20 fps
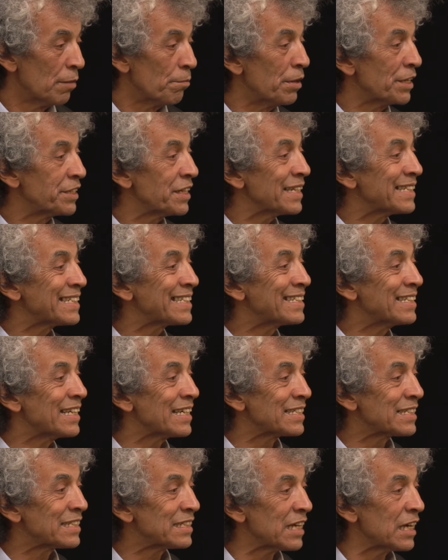But it's the
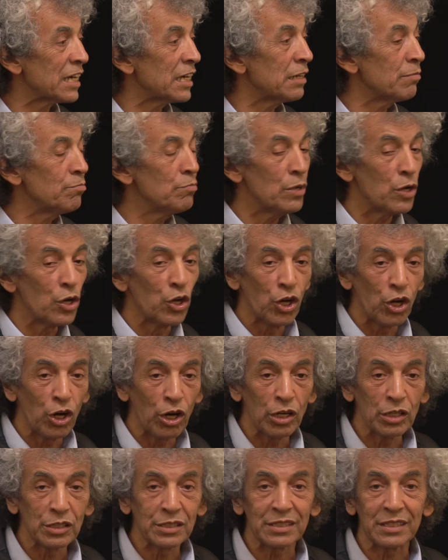same
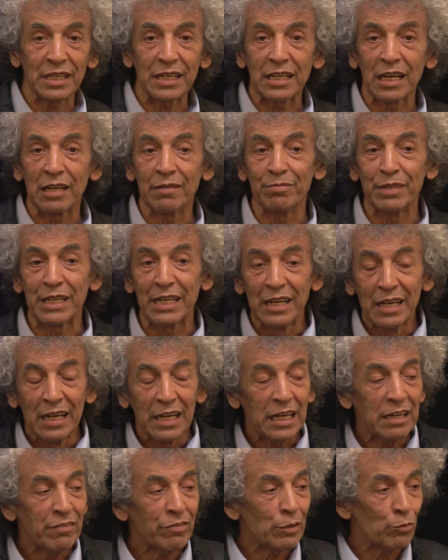laws. They can be,
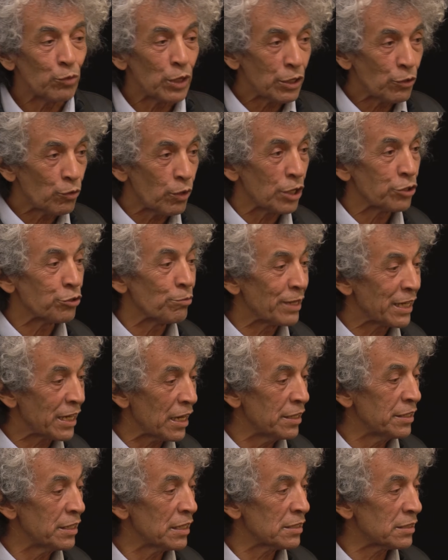even when quantum
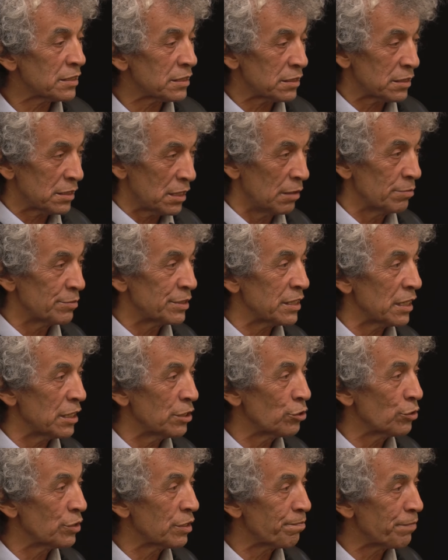mechanics comes
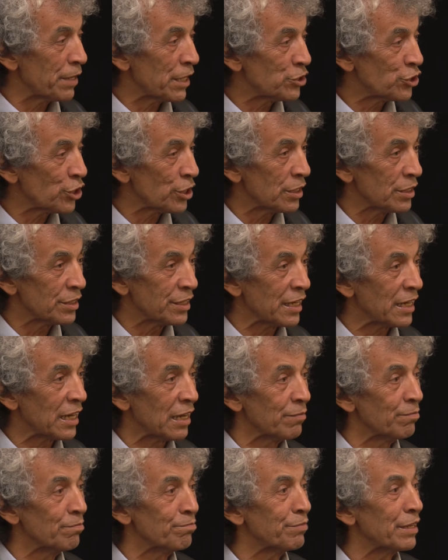into the picture, they
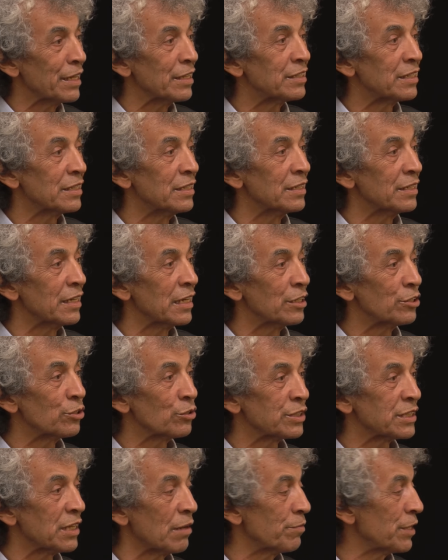can be turned
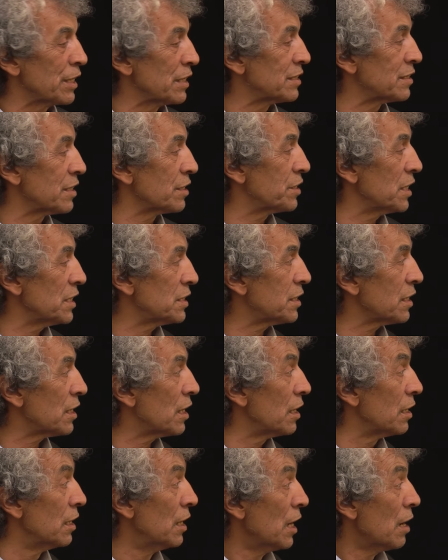into something
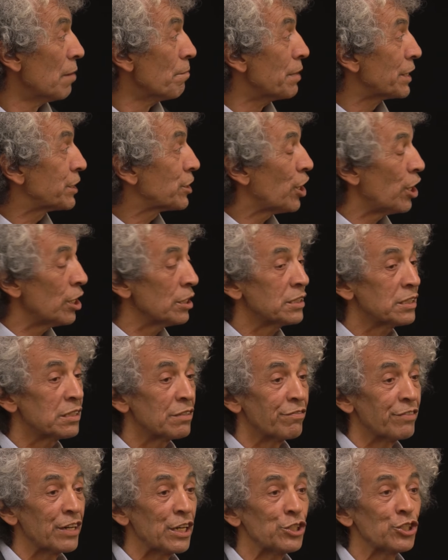statistical. But
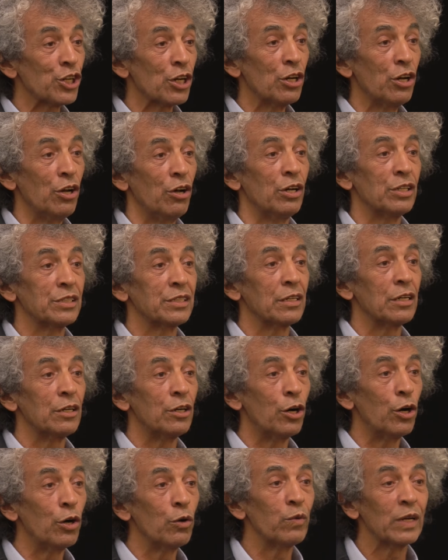conservation laws are
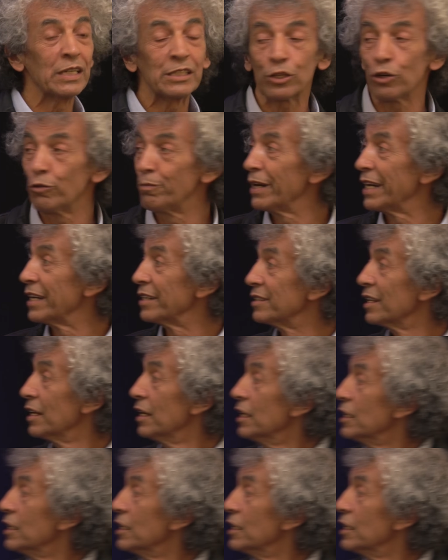always obeyed.